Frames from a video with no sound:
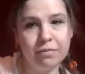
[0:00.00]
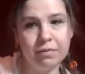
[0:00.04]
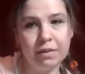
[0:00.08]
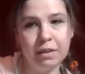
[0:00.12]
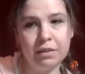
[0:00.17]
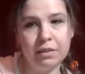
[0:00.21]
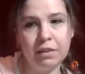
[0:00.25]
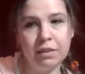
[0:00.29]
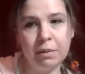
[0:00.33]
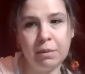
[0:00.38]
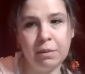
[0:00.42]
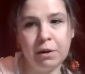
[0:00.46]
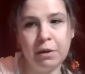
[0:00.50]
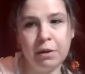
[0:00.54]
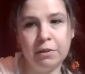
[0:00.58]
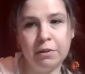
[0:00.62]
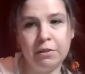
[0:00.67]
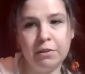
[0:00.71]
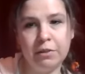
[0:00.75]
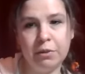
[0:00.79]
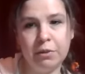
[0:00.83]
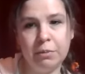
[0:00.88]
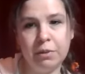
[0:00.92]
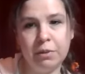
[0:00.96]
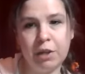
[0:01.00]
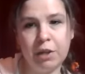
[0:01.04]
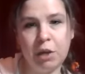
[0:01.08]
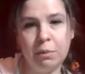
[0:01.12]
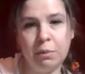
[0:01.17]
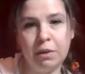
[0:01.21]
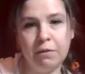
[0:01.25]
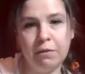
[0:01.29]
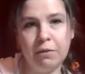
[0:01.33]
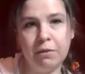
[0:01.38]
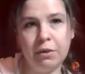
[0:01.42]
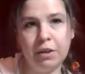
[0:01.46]
Can someone on Zoom tell
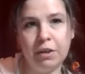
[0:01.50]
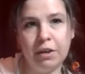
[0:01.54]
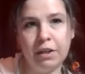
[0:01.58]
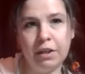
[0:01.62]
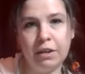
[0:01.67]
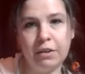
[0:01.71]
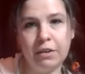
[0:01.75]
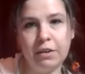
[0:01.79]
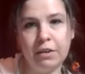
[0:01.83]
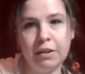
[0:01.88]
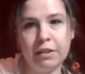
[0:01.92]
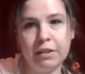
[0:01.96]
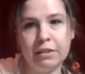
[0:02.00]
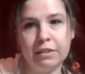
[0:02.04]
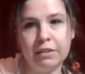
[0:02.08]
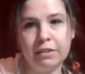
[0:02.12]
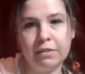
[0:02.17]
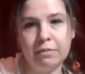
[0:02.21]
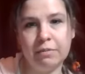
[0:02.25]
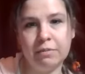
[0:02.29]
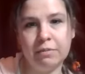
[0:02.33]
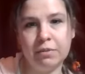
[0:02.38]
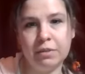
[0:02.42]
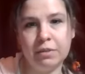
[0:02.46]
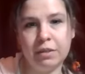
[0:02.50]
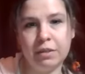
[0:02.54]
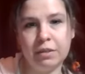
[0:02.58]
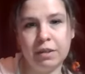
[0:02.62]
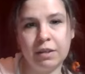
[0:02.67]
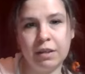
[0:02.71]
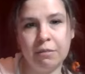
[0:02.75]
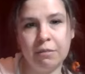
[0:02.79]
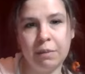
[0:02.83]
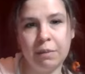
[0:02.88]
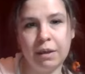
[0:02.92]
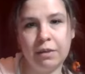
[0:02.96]
me if you can hear this? Just
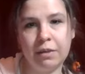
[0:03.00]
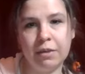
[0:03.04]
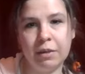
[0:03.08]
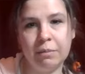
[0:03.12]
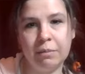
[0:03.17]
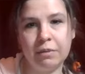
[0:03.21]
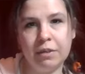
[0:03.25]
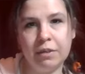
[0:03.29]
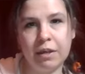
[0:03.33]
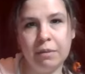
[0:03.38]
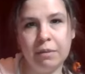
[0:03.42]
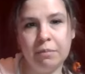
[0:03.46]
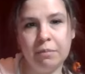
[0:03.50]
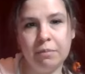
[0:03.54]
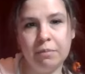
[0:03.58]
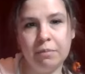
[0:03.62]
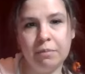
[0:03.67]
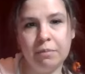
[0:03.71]
give me a thumbs up.